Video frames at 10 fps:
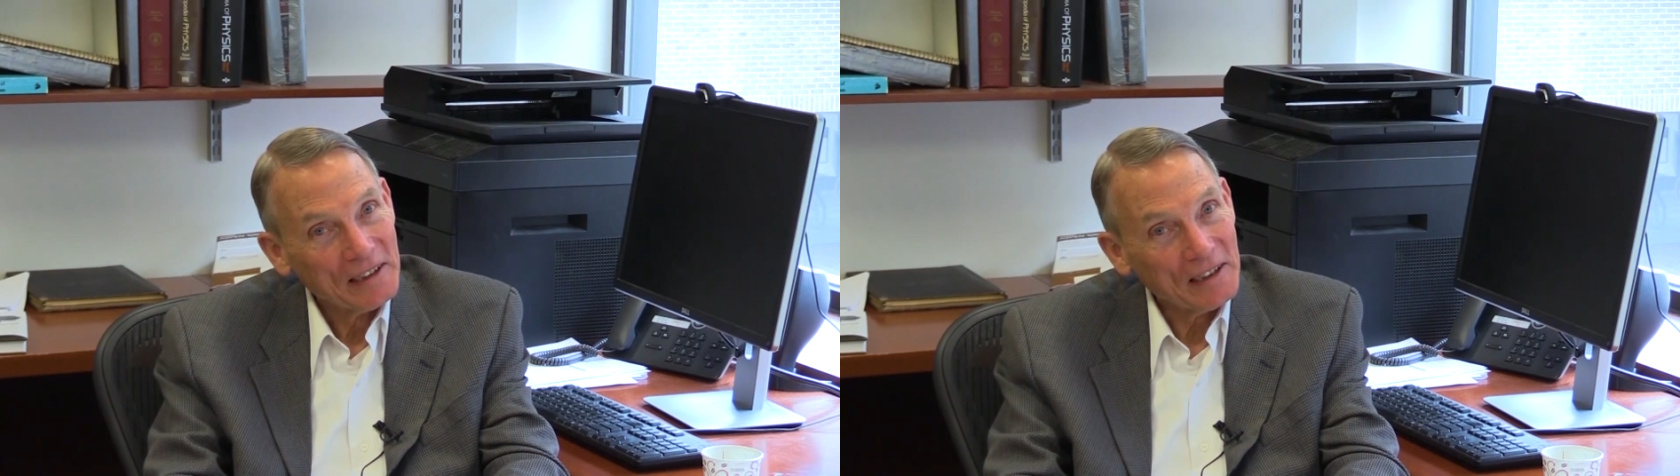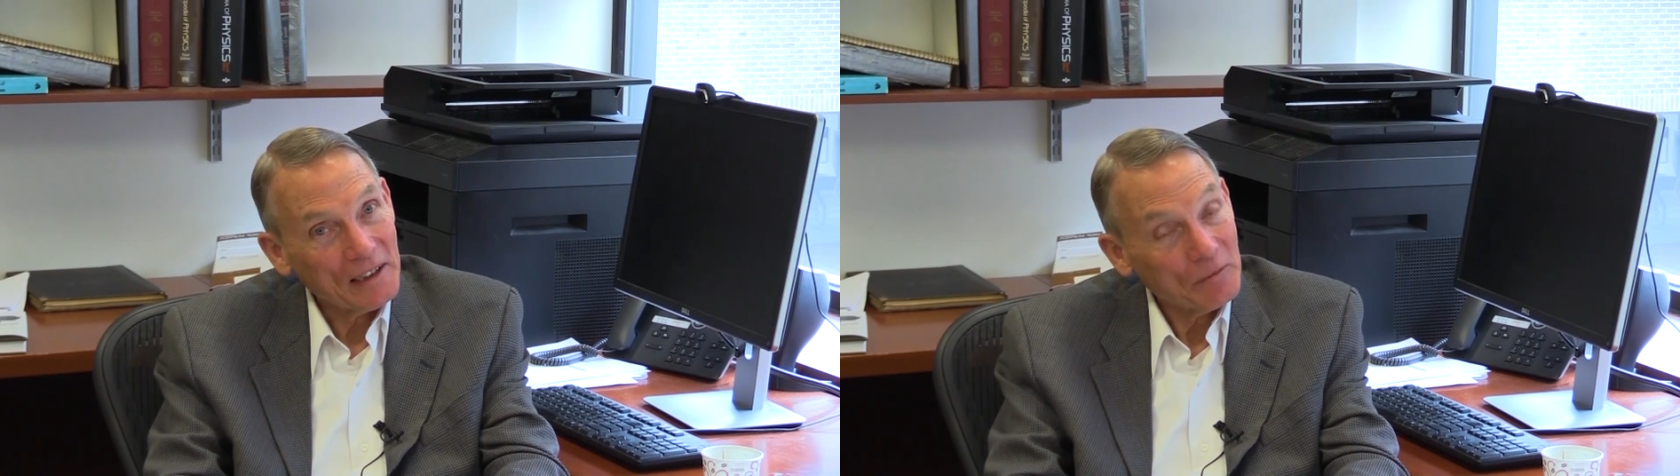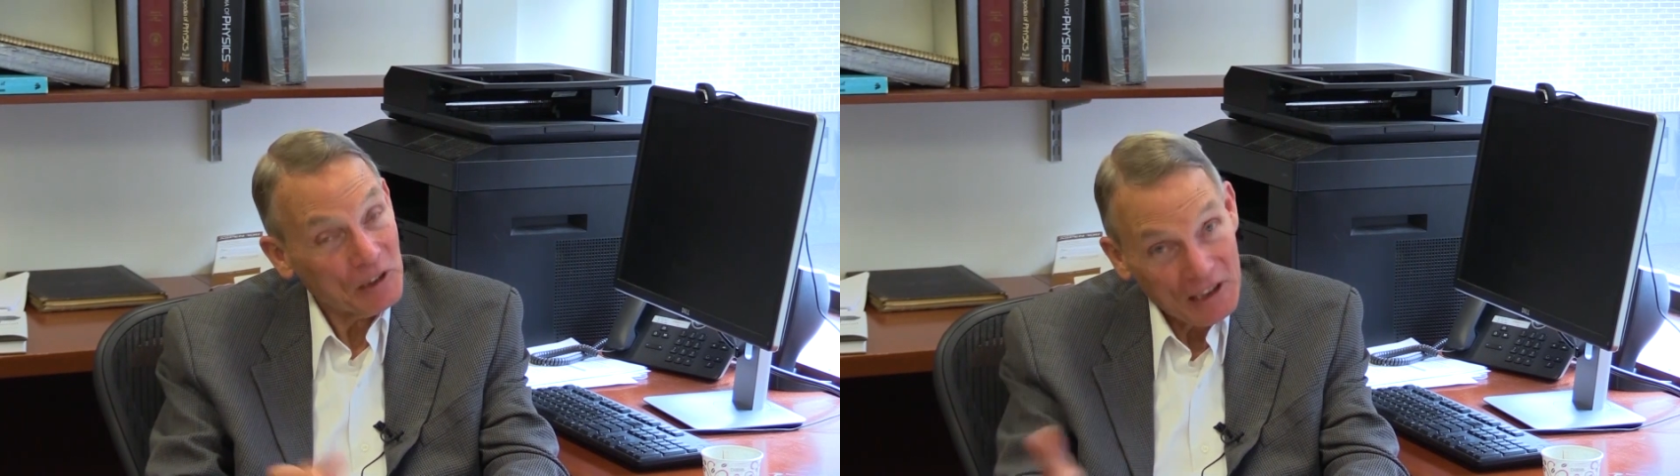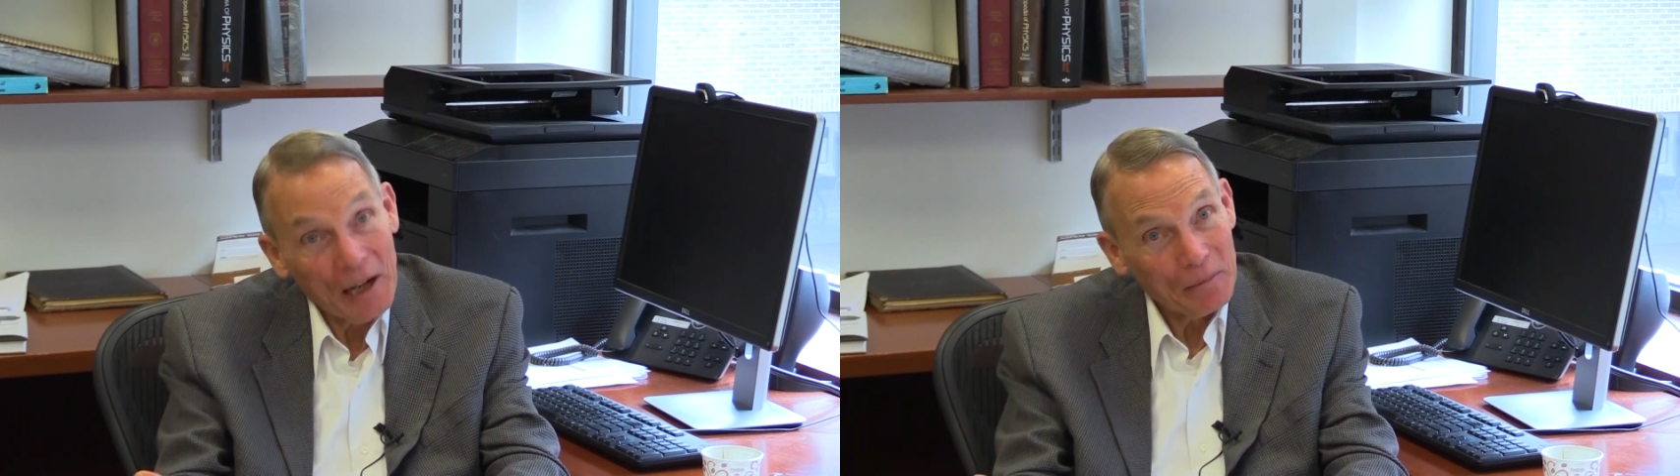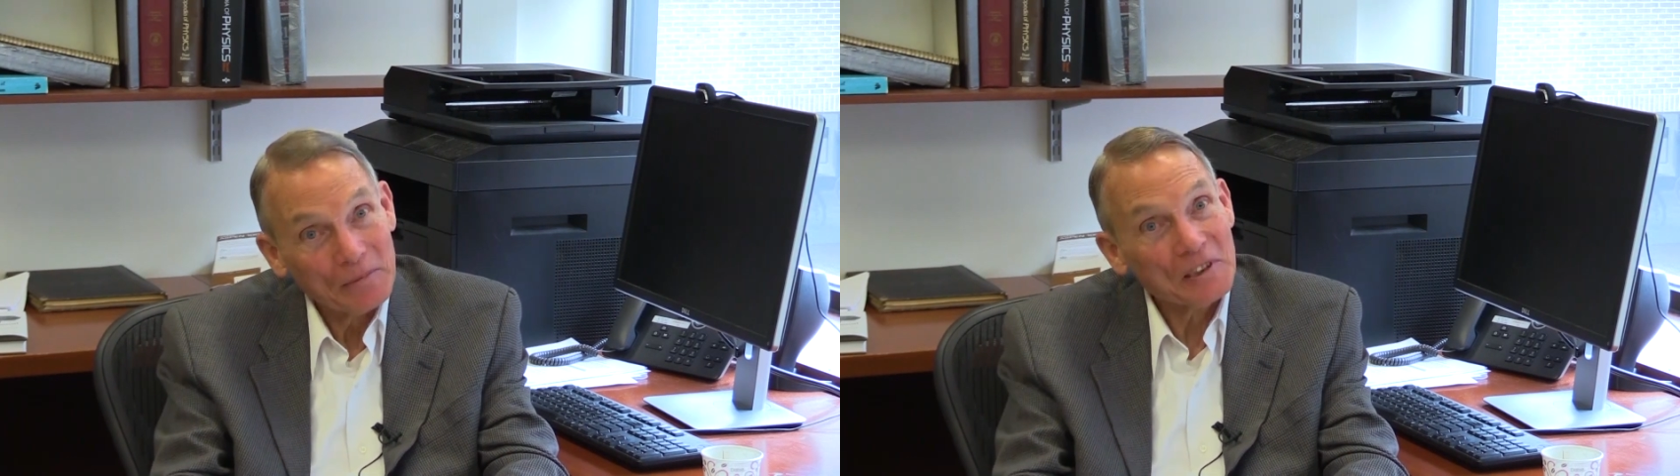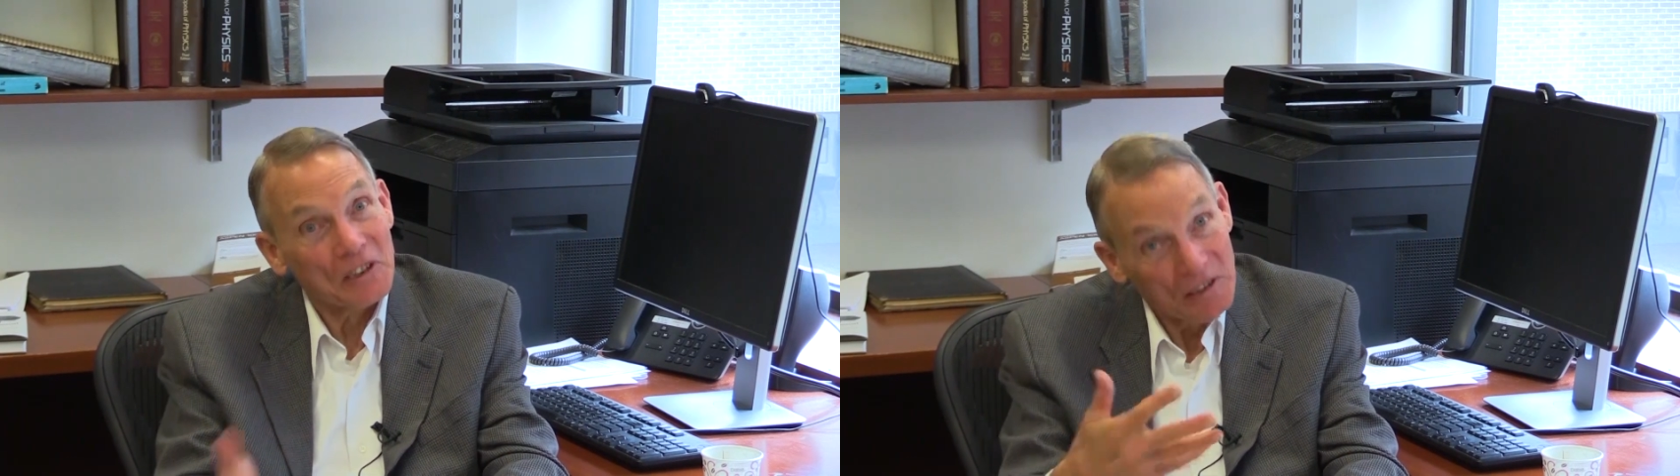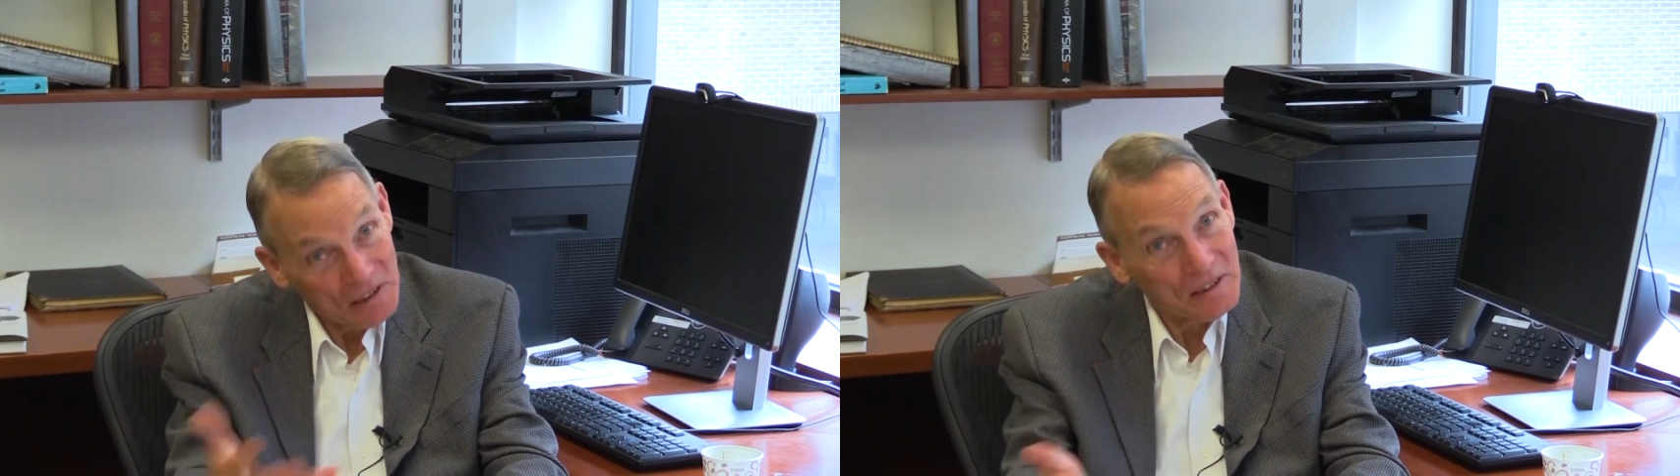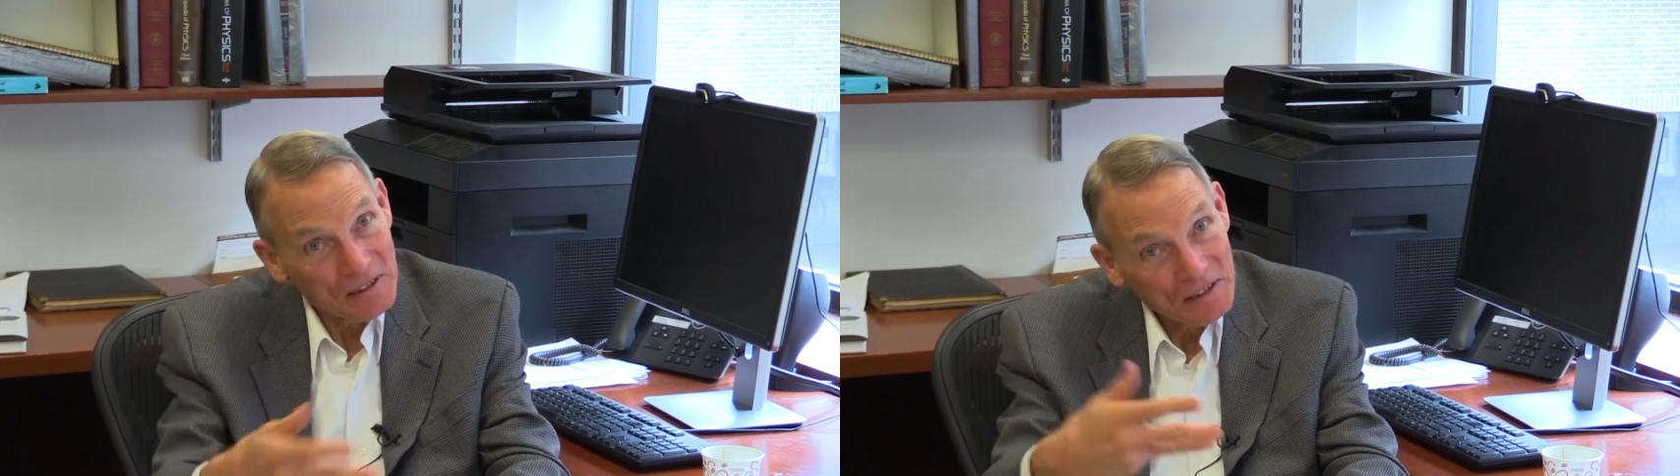was now,
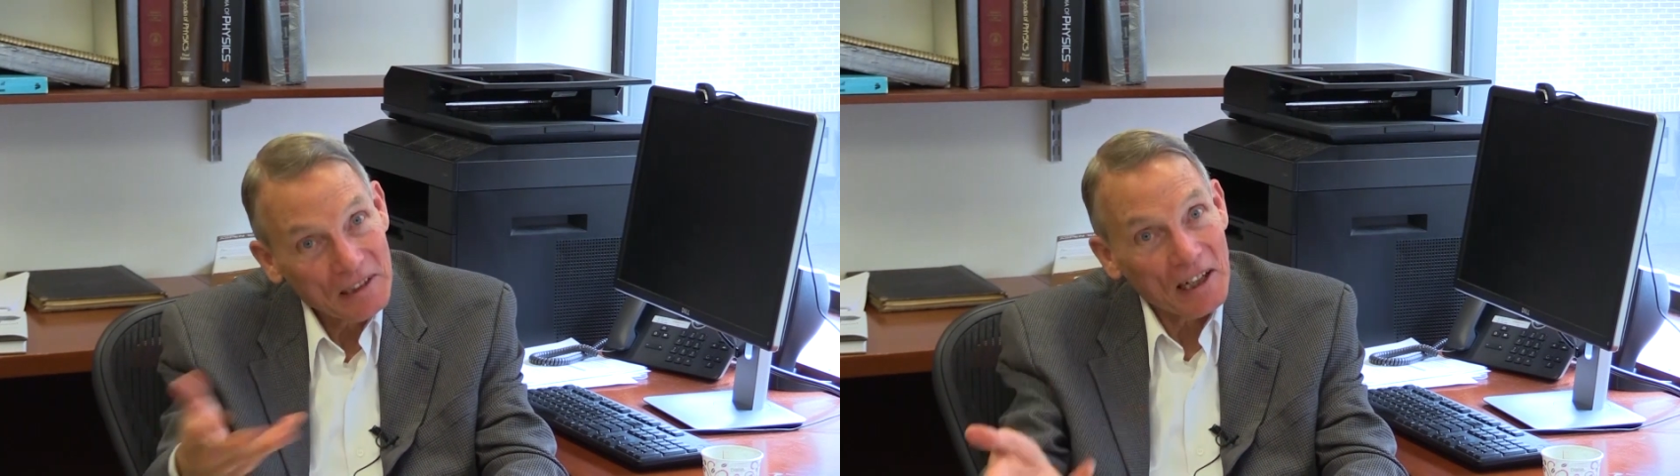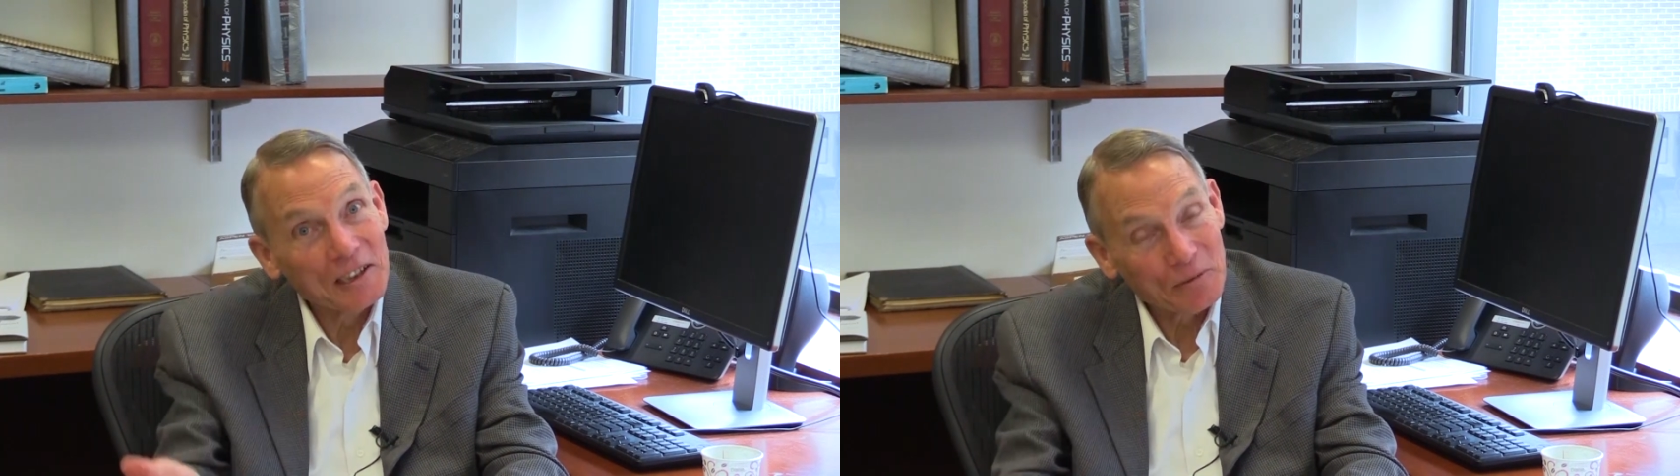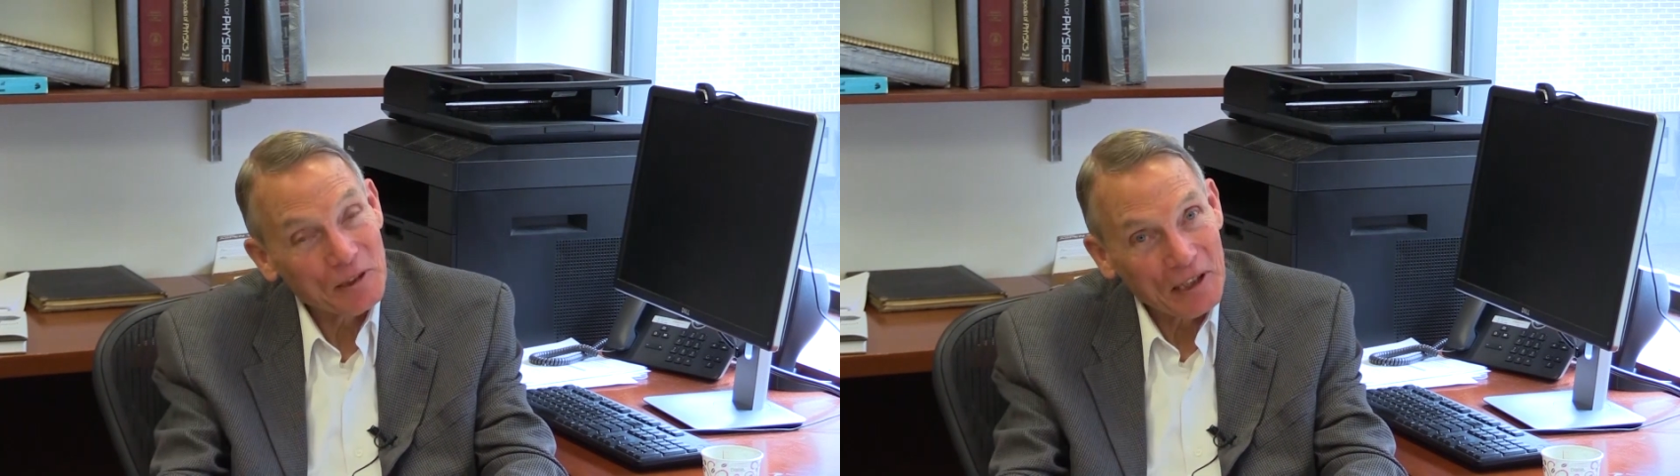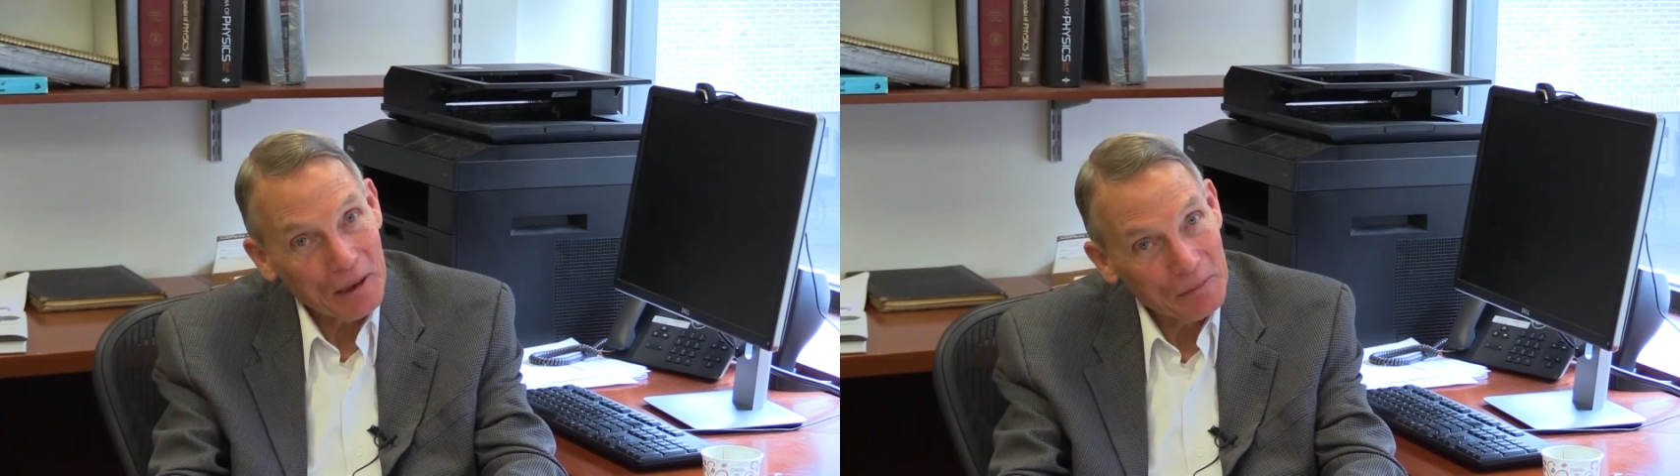the ice was now